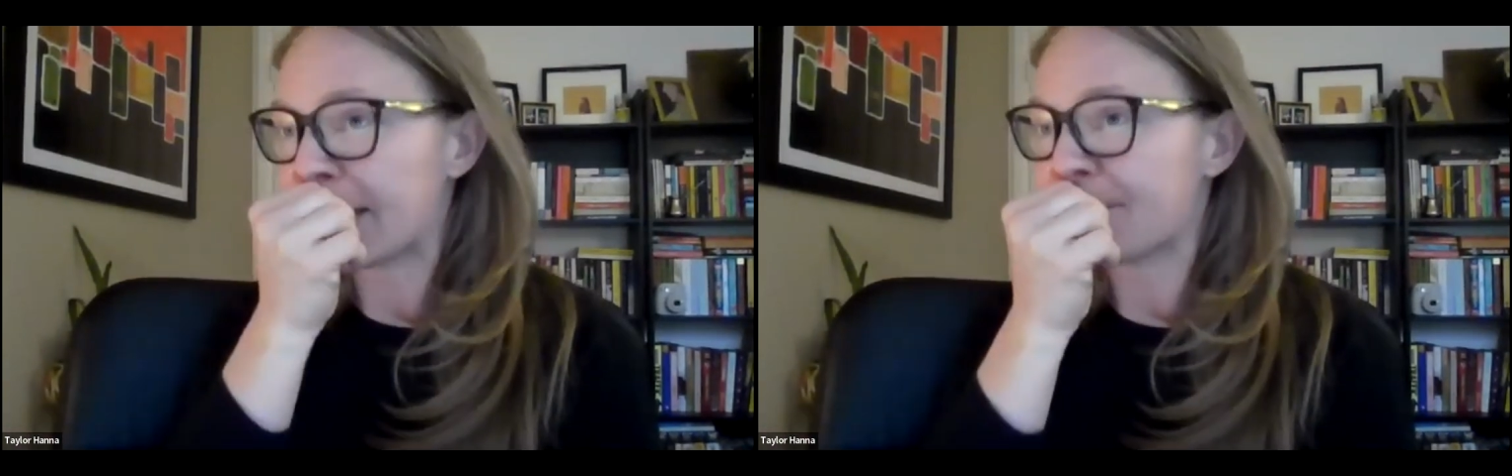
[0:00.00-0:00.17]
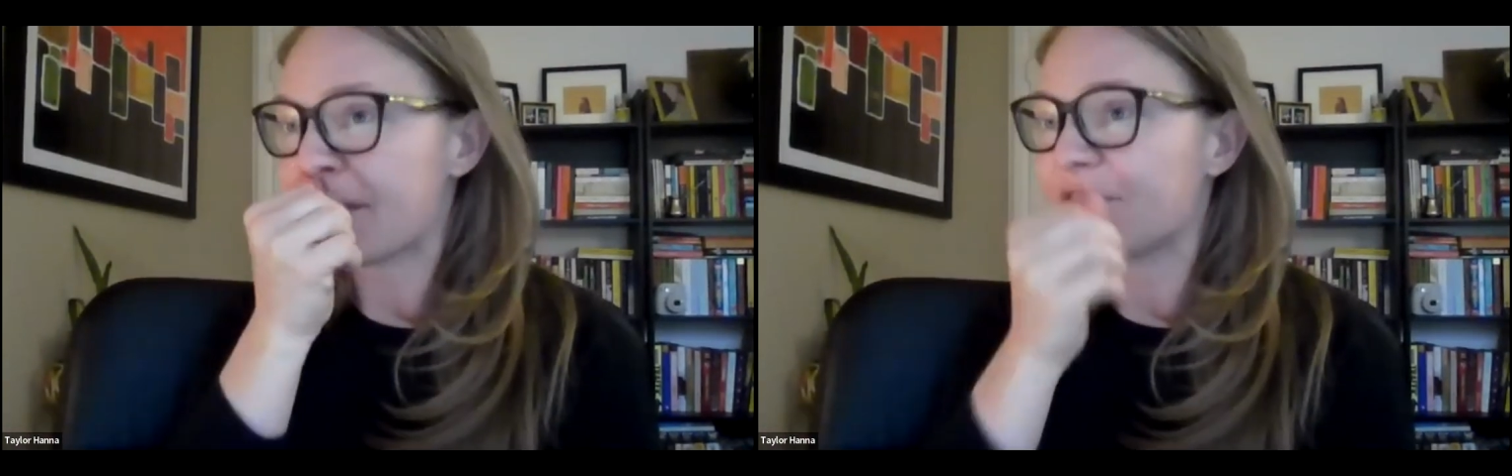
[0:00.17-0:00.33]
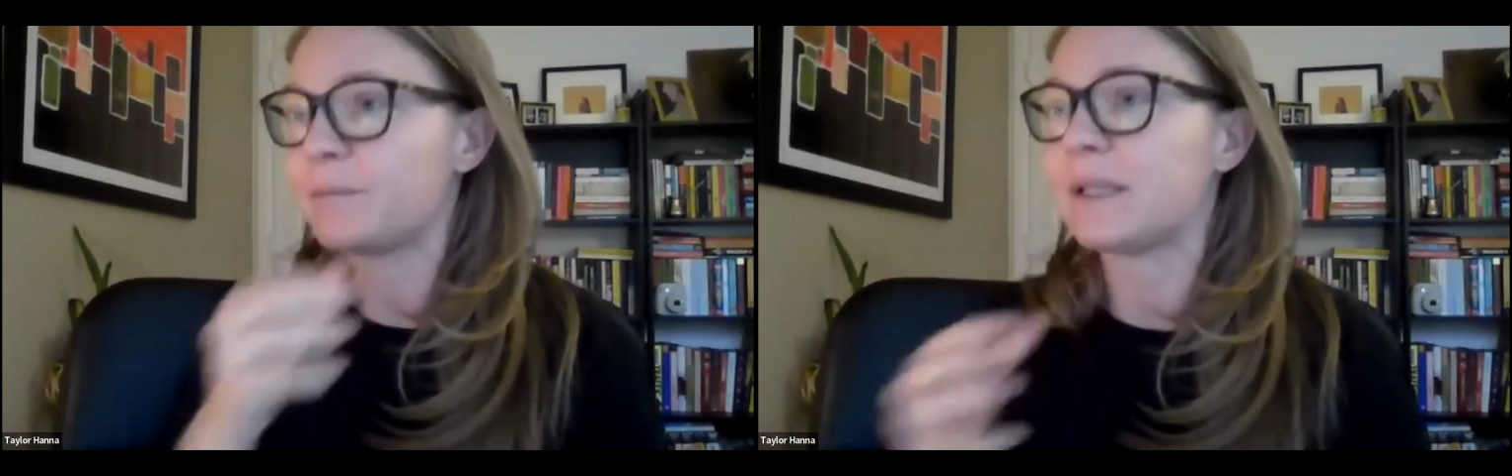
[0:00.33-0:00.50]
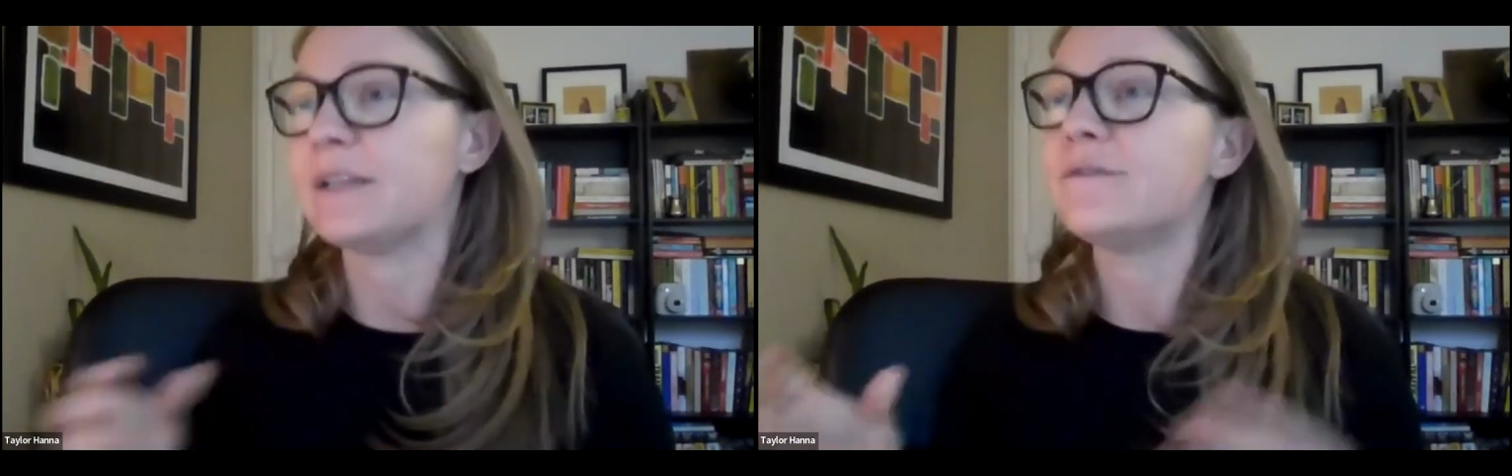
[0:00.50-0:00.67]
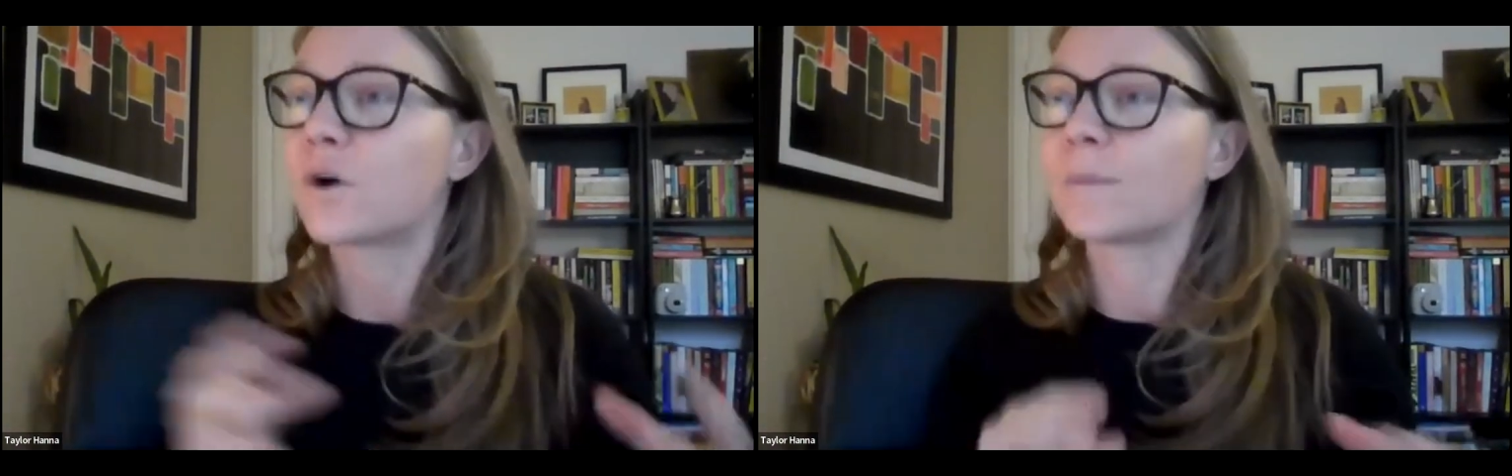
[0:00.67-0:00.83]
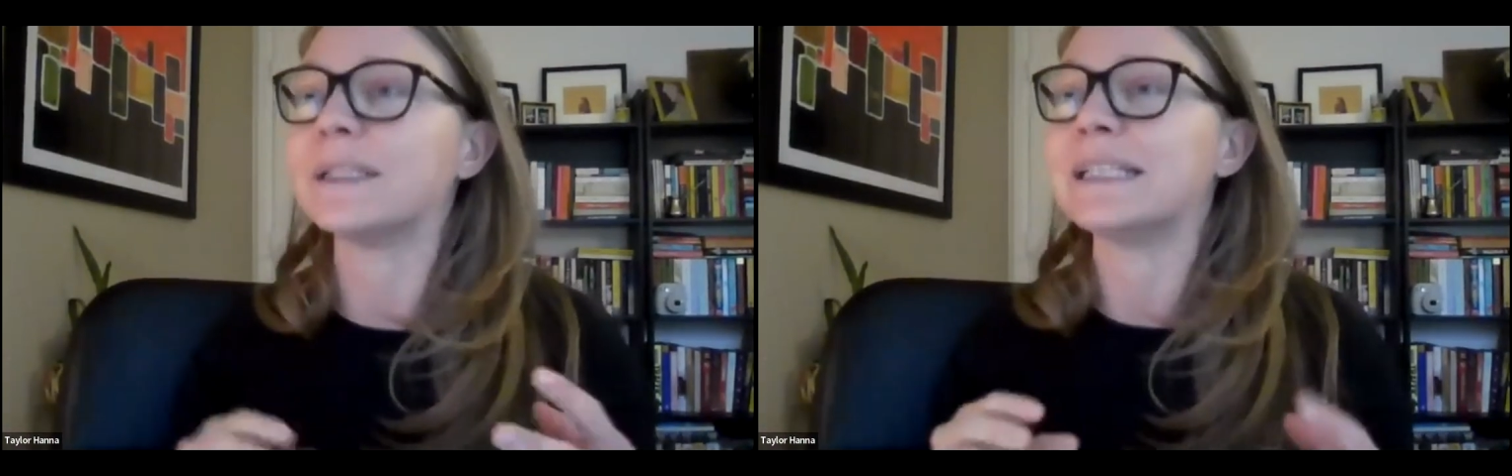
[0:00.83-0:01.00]
MFP
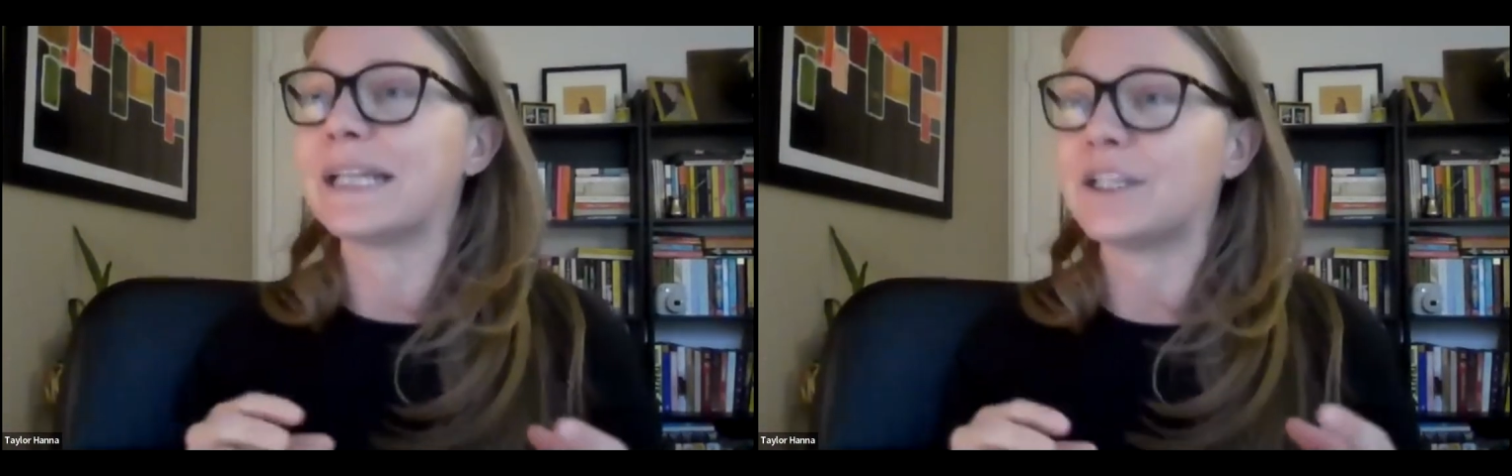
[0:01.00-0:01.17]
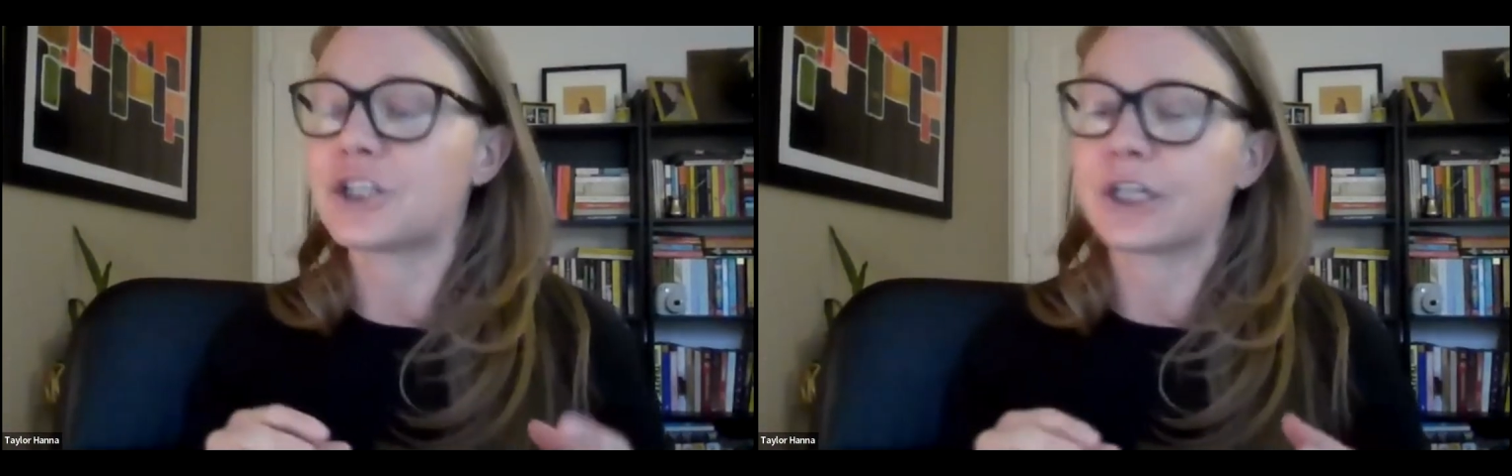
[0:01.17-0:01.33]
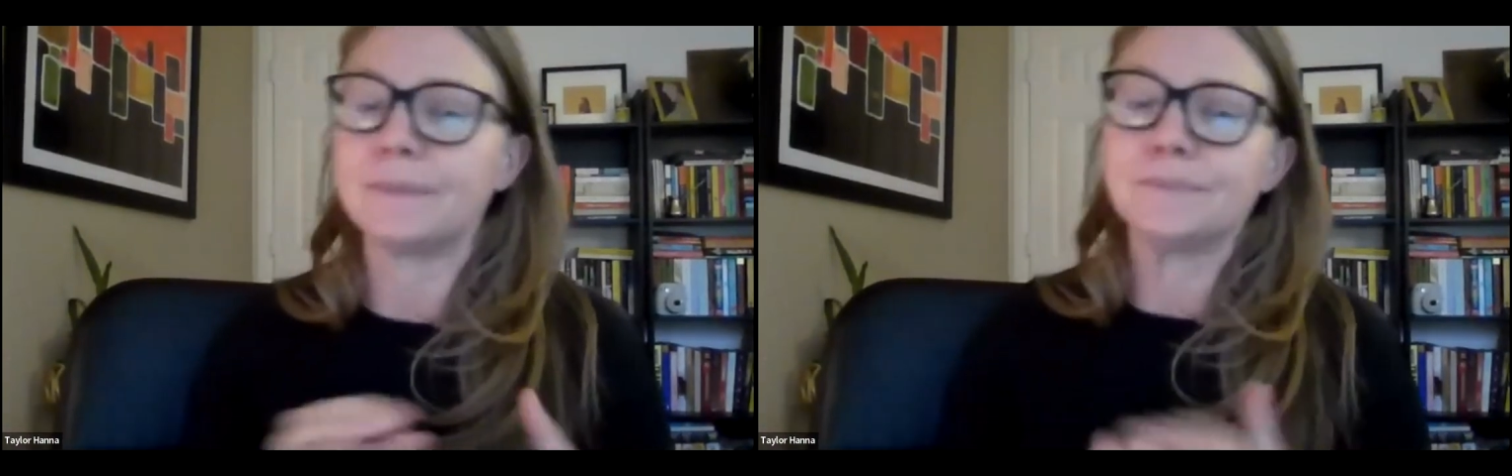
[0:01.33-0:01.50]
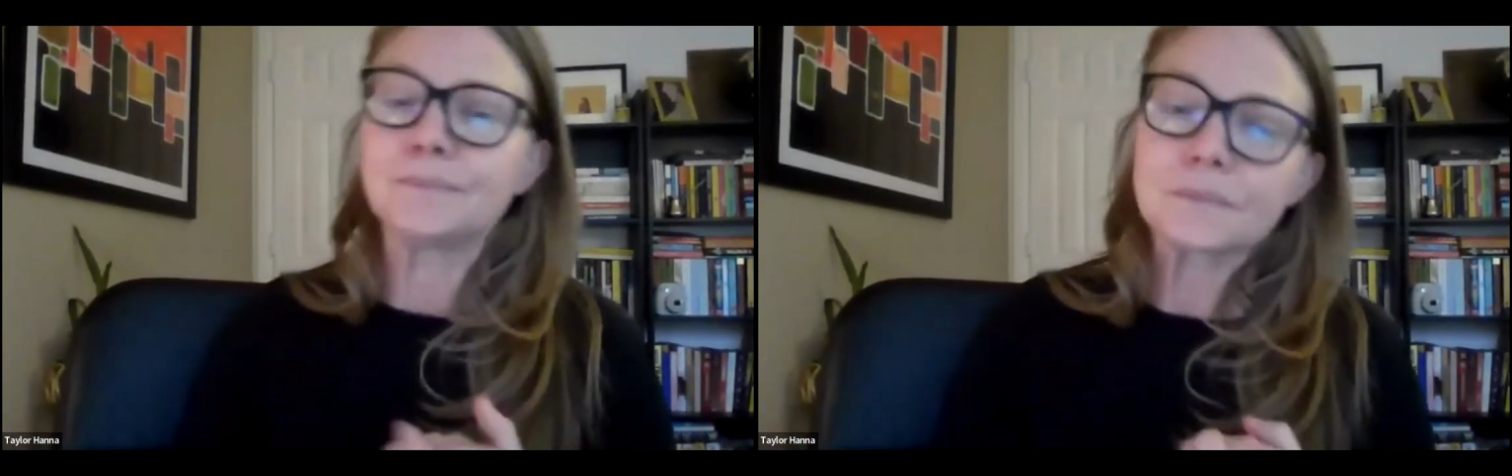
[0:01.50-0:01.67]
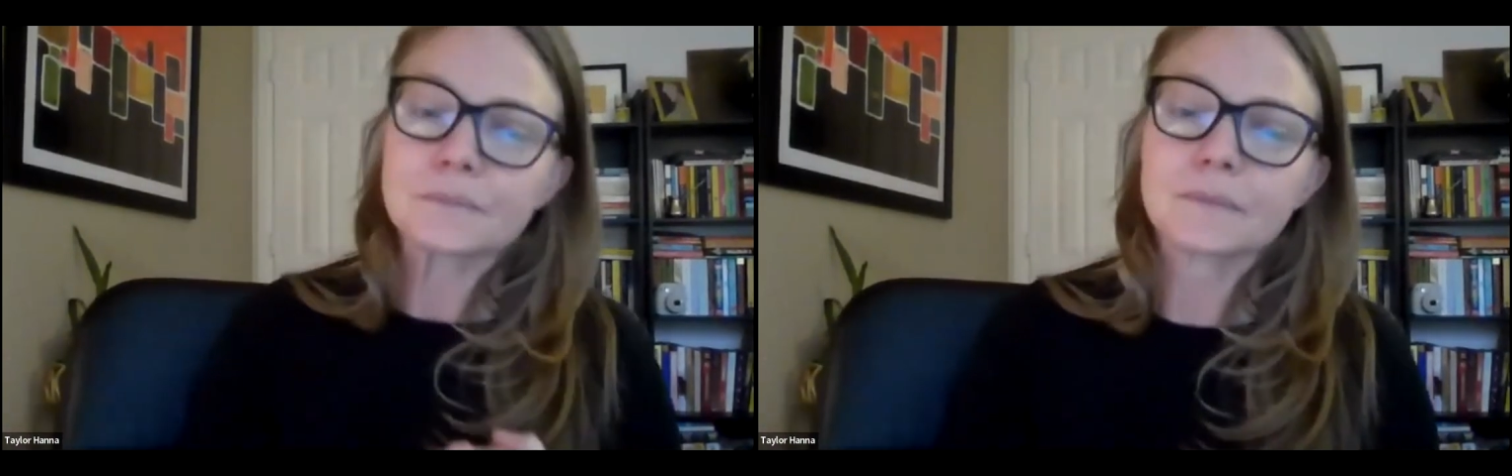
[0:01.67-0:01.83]
formulation